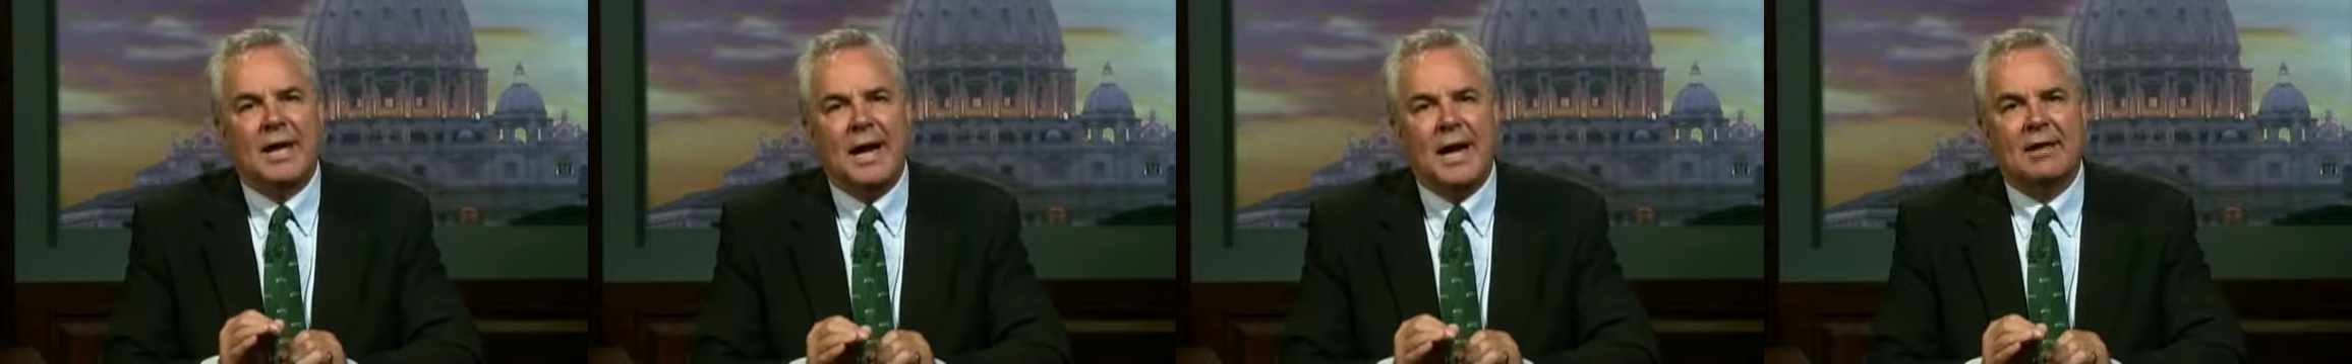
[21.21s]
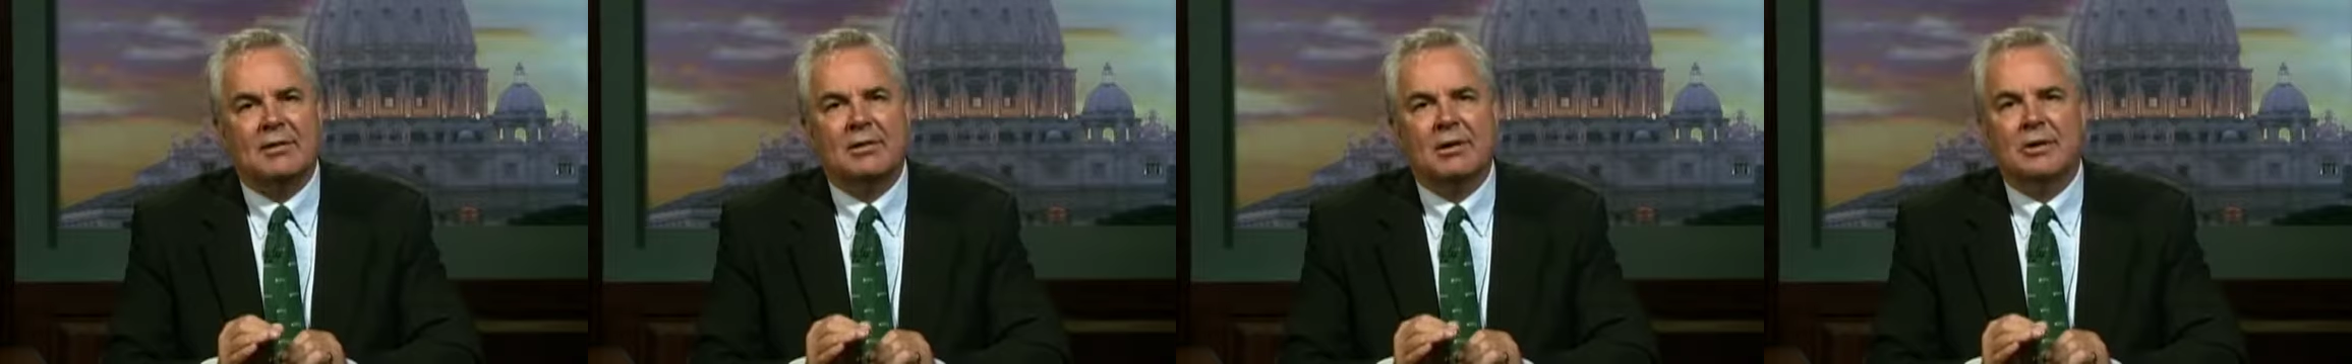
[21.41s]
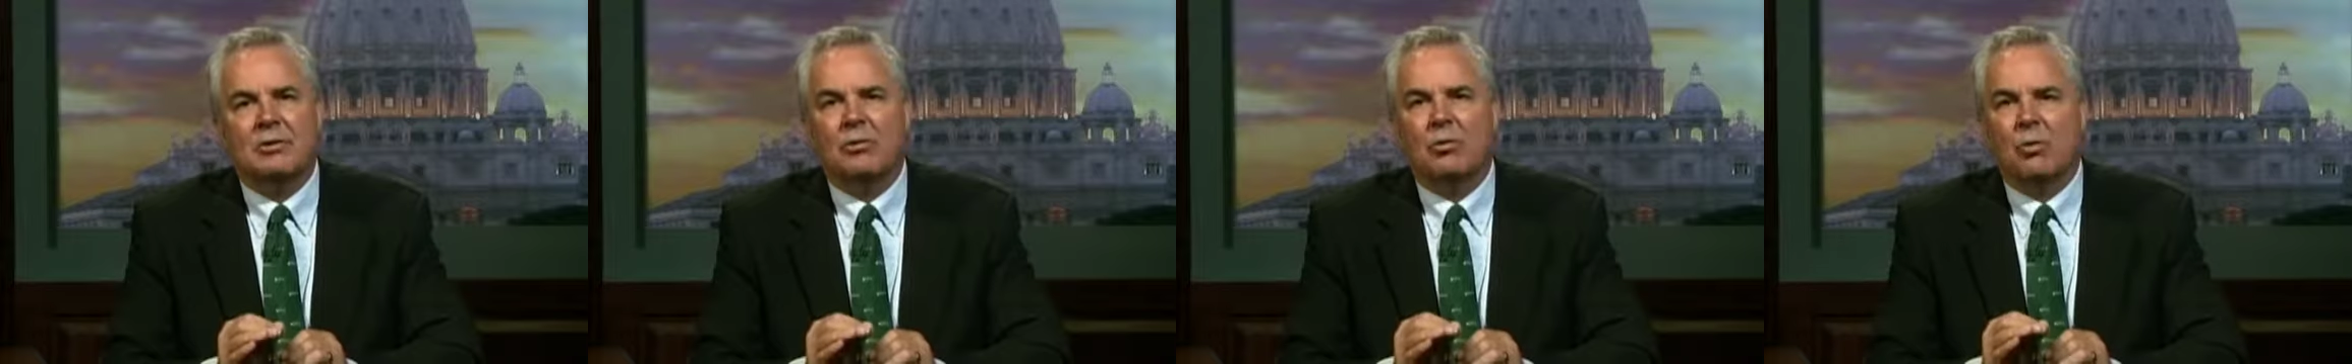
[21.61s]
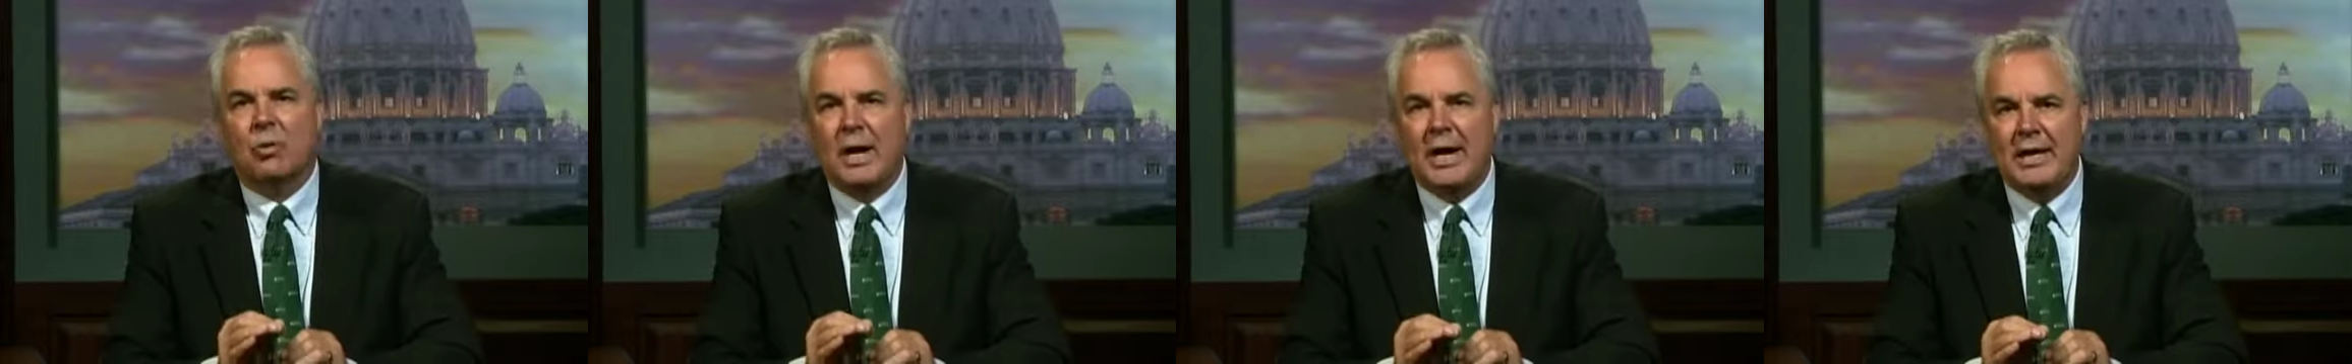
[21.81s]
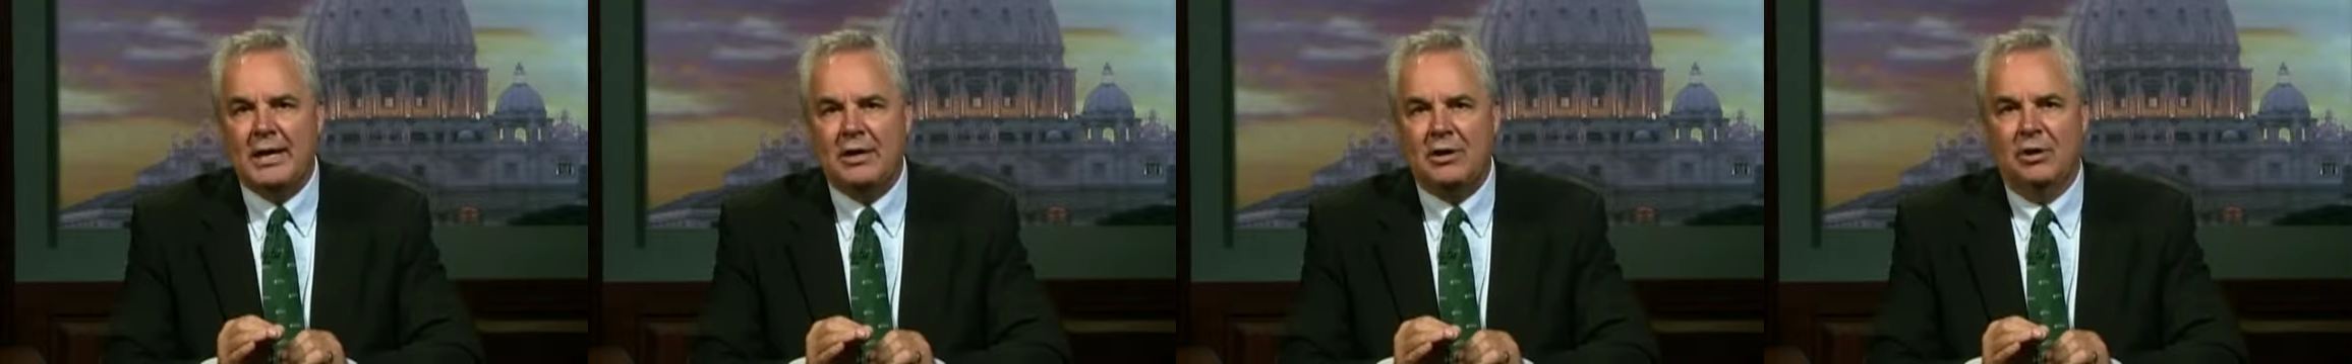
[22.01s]
Catholic
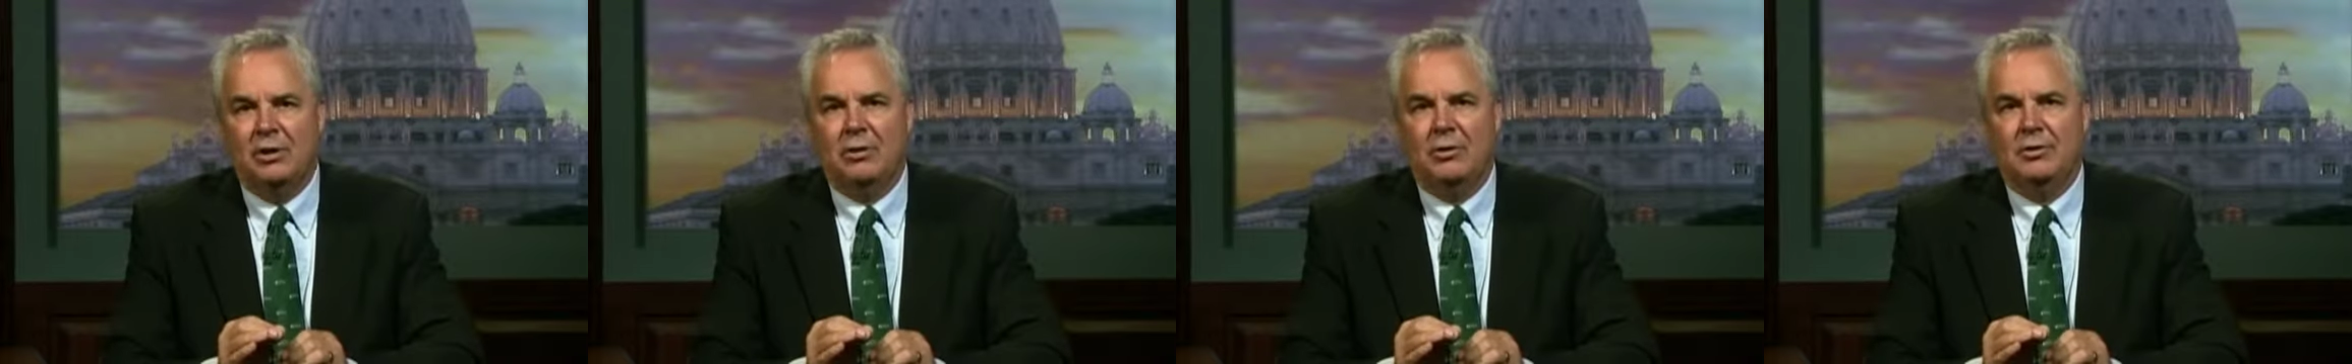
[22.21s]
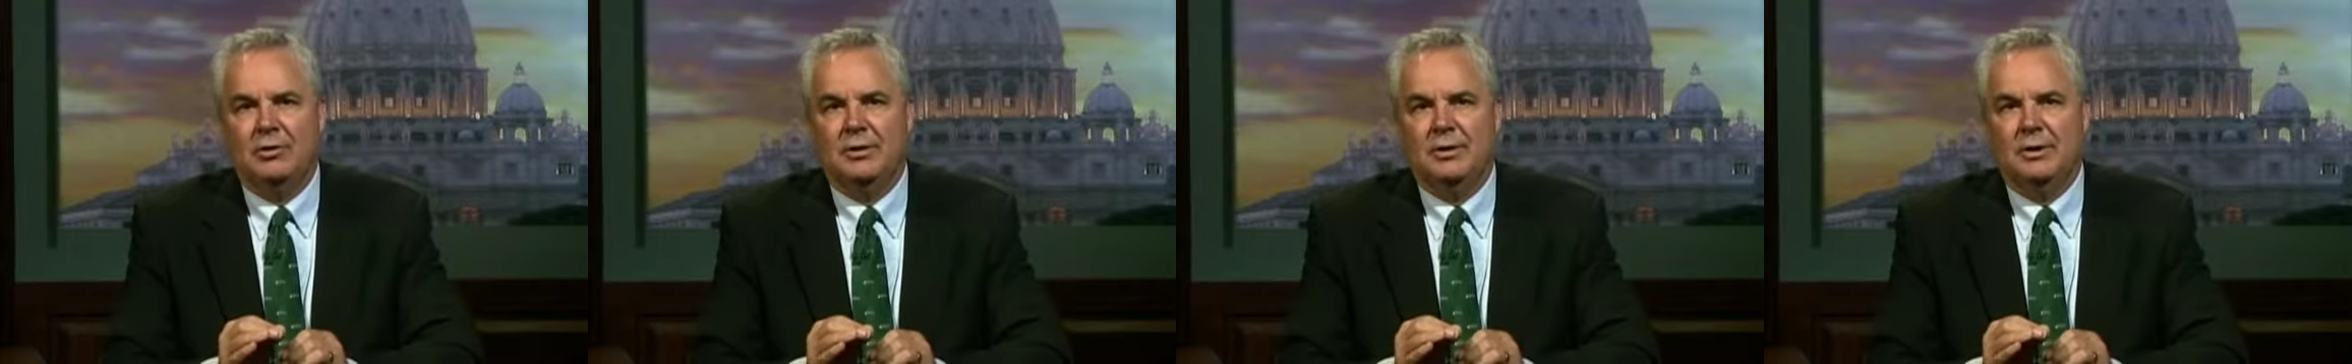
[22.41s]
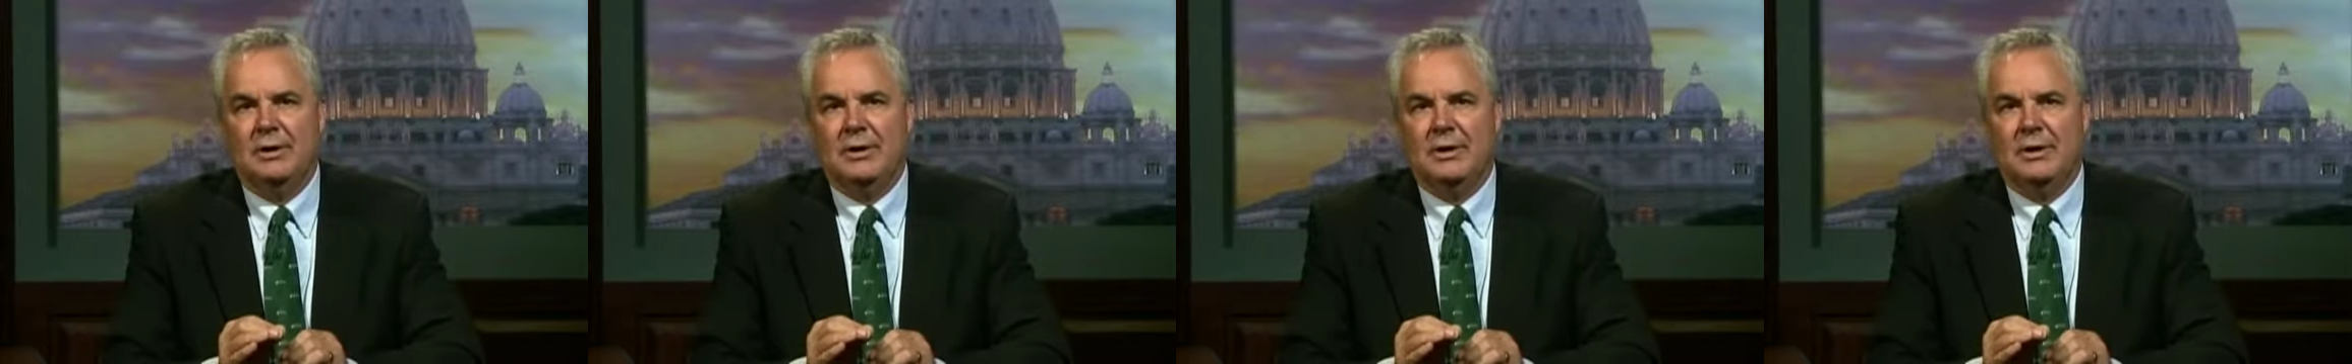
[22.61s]
radio